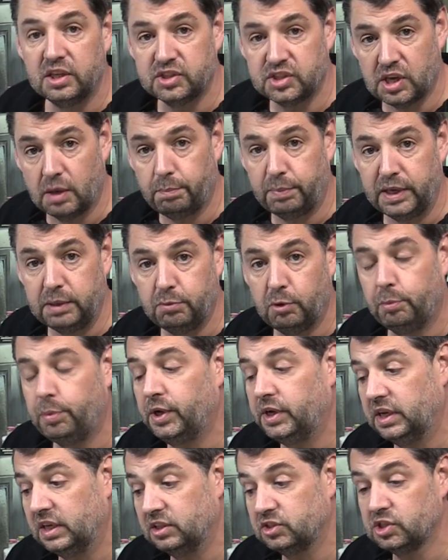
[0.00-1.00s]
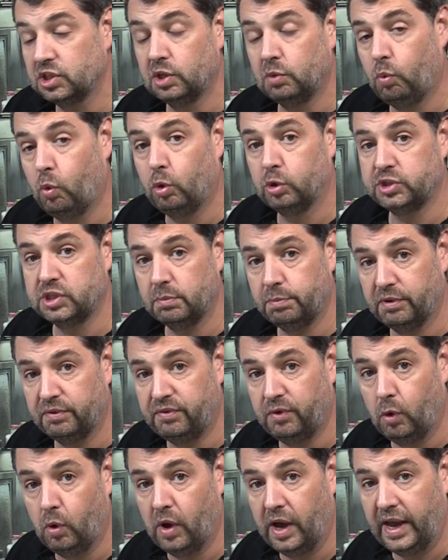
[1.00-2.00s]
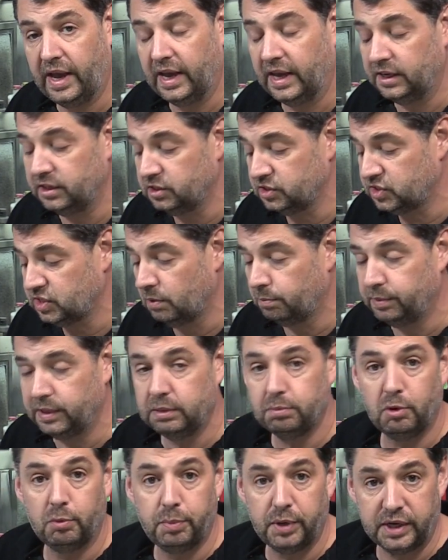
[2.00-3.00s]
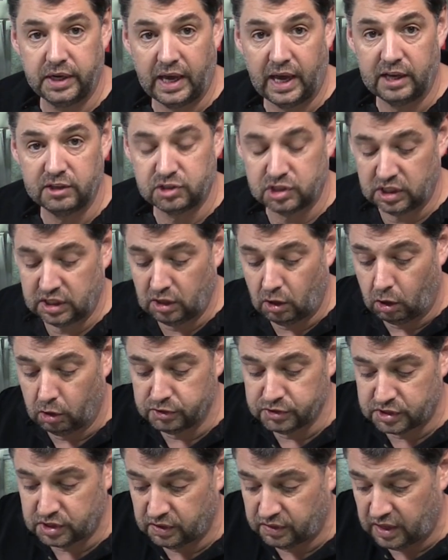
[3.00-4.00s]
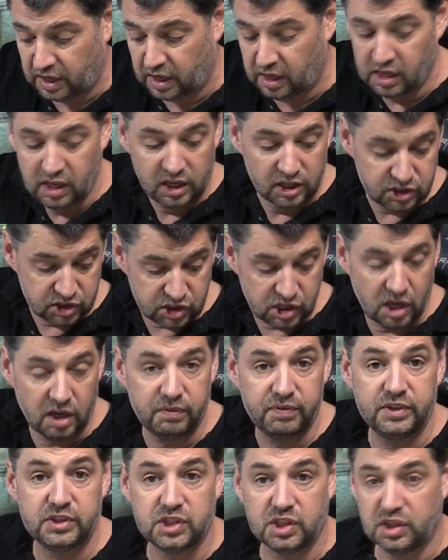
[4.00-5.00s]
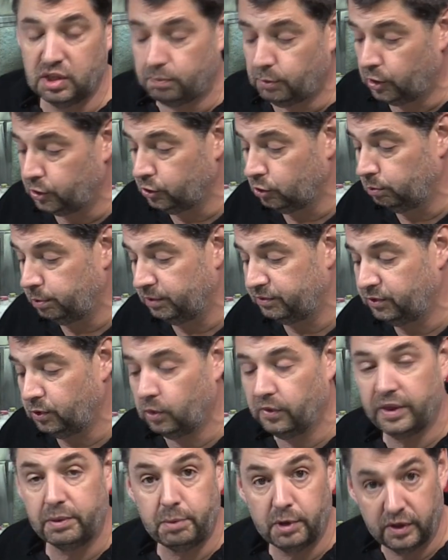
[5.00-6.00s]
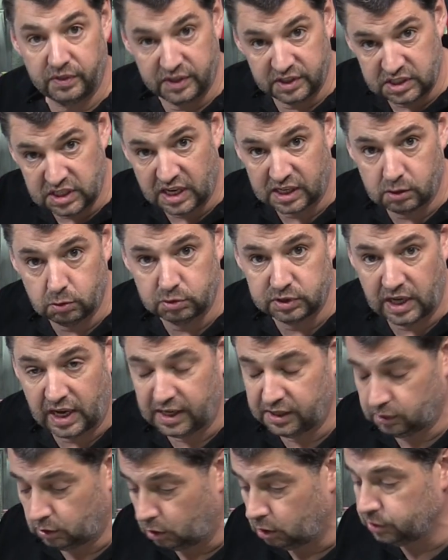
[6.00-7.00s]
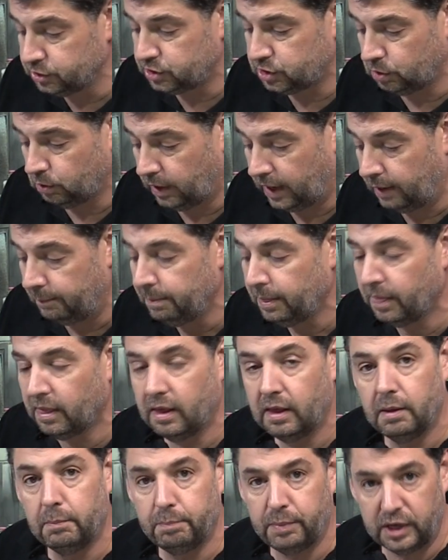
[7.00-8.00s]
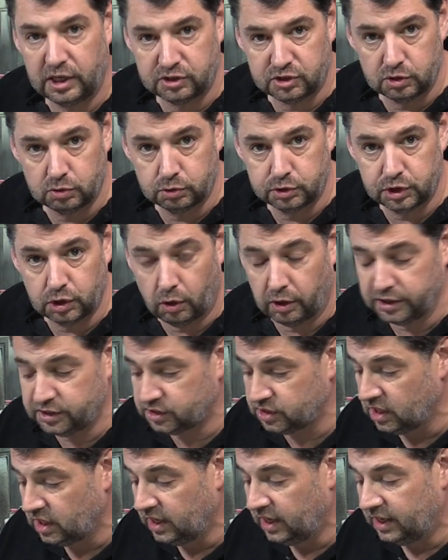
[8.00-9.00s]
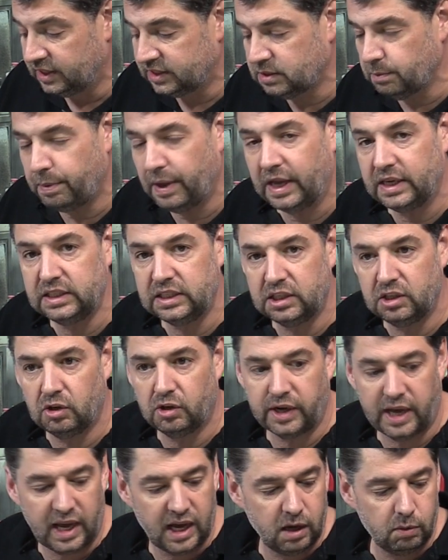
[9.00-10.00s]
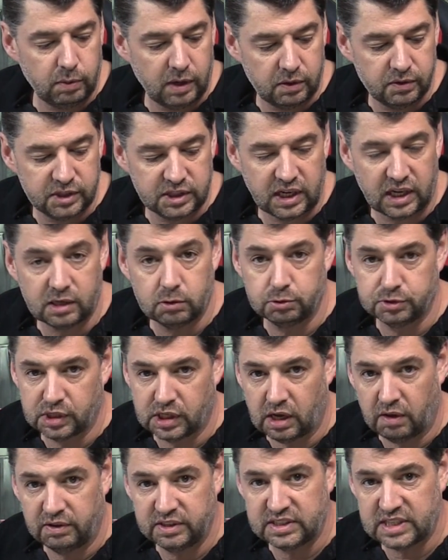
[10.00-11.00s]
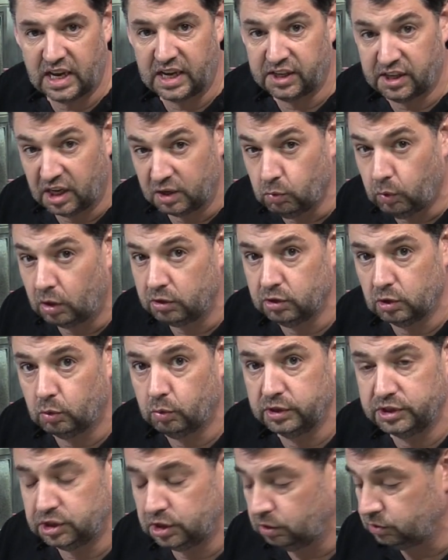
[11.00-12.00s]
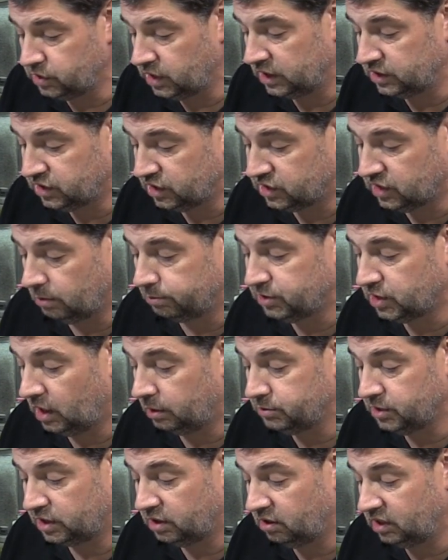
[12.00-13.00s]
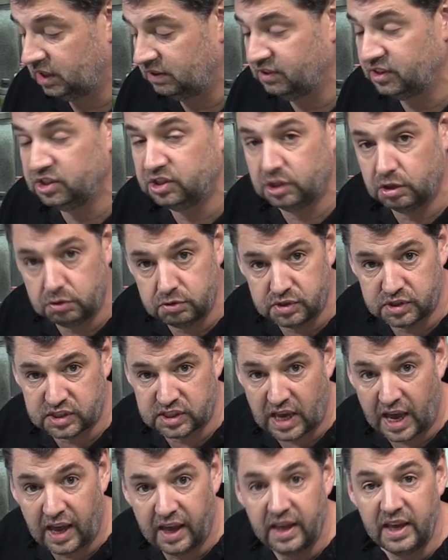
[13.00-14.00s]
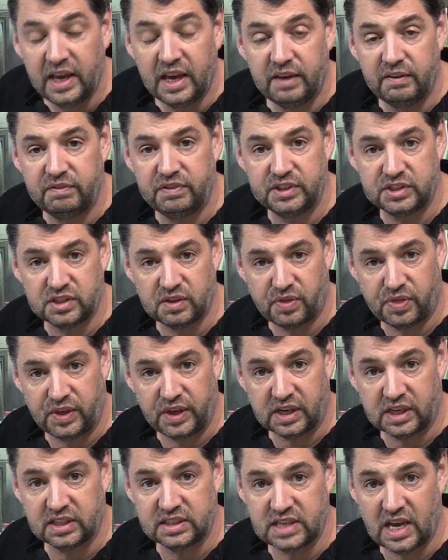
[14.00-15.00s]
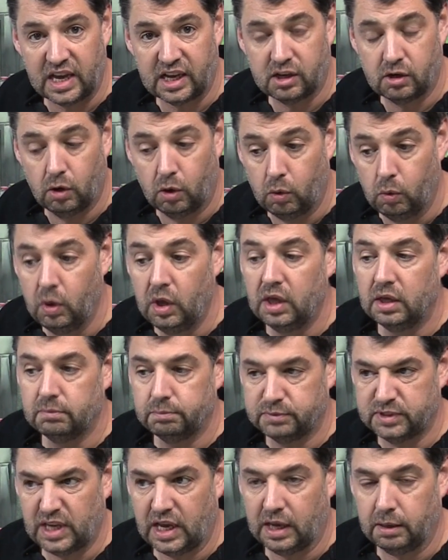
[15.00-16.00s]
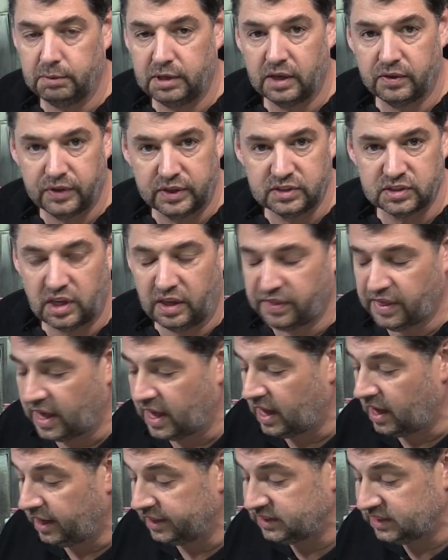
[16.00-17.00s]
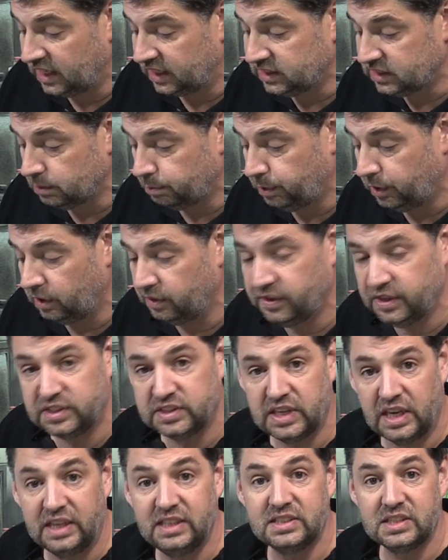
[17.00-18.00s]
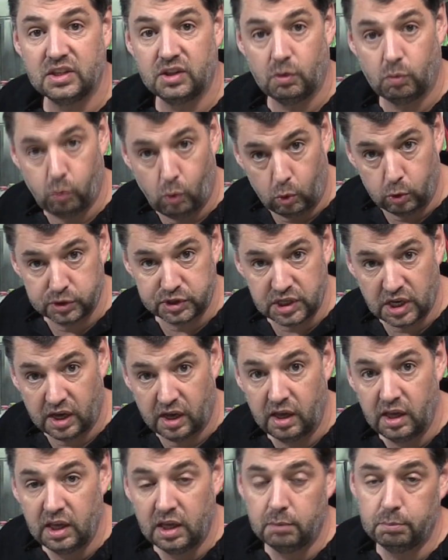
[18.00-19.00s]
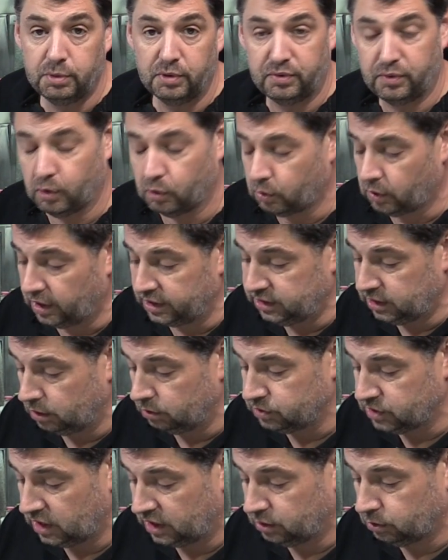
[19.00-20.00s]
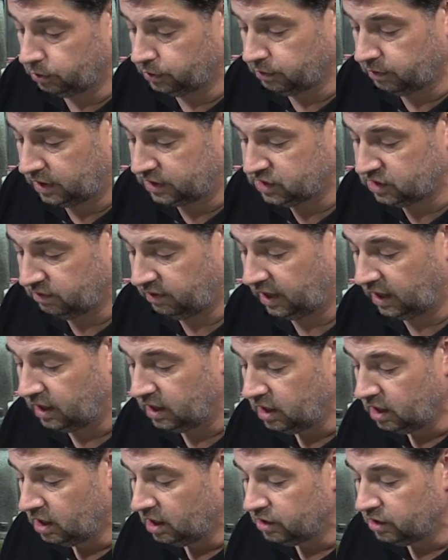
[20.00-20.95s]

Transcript: Some people put it into the water beforehand. Some people put it actually onto the surface of the model before they put the decal down onto it personal choice Depending on how well the decals are going down, I won't always use it. So sometimes I don't even use set. If it's a thicker decal, Tamiya, things like that, I tend to put this into the water before I use it and all the rest of it.